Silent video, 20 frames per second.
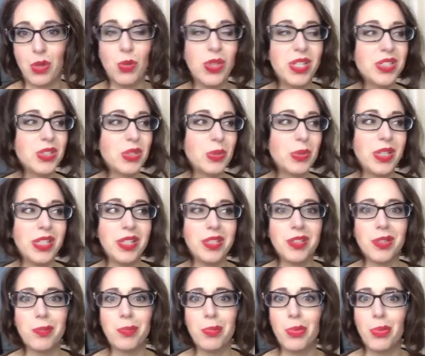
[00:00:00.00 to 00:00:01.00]
We
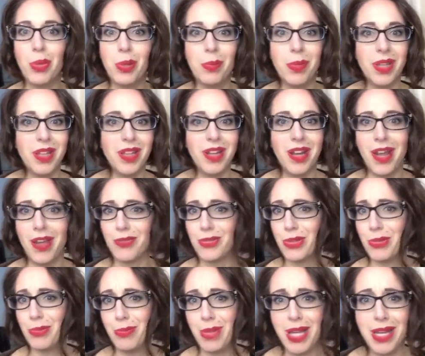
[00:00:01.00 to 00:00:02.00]
squeeze appointment
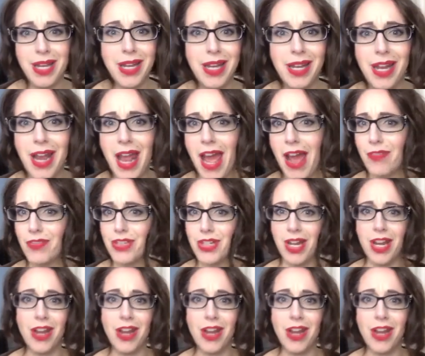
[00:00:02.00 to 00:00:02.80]
after meeting after